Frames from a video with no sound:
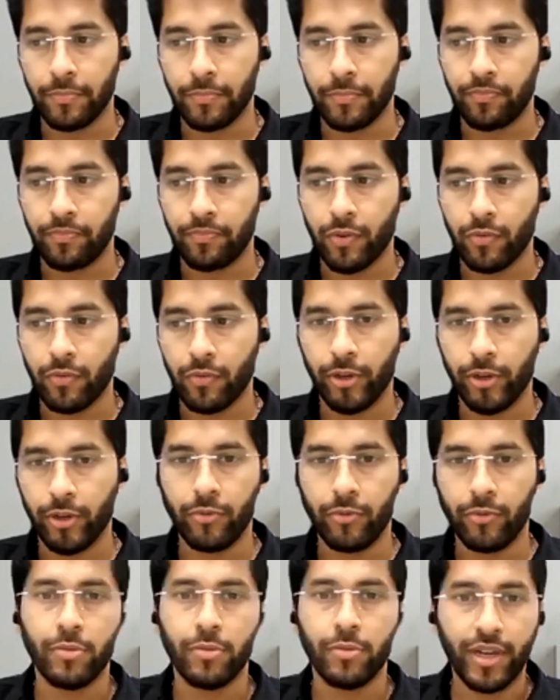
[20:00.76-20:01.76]
we
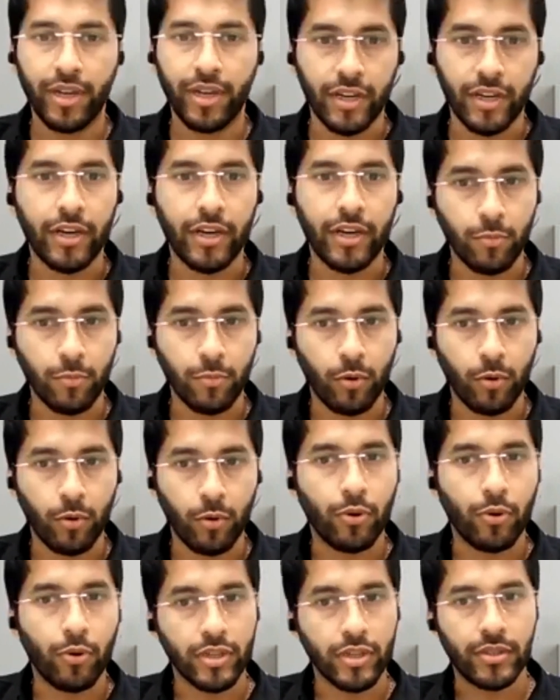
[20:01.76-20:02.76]
will be creating more
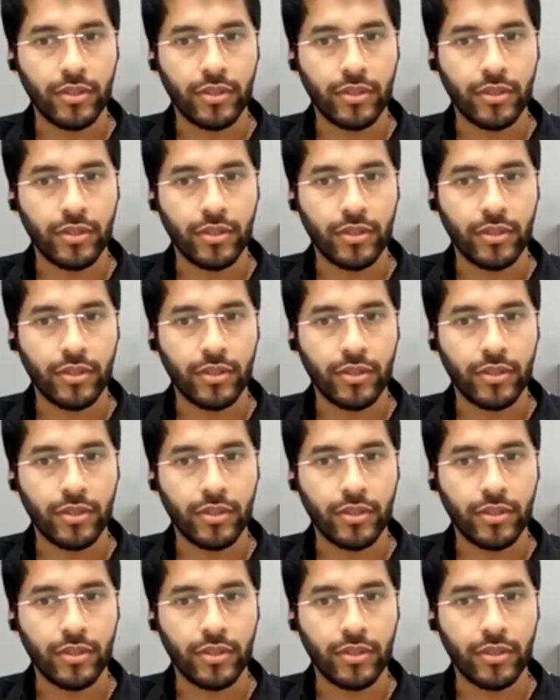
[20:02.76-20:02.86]
products in the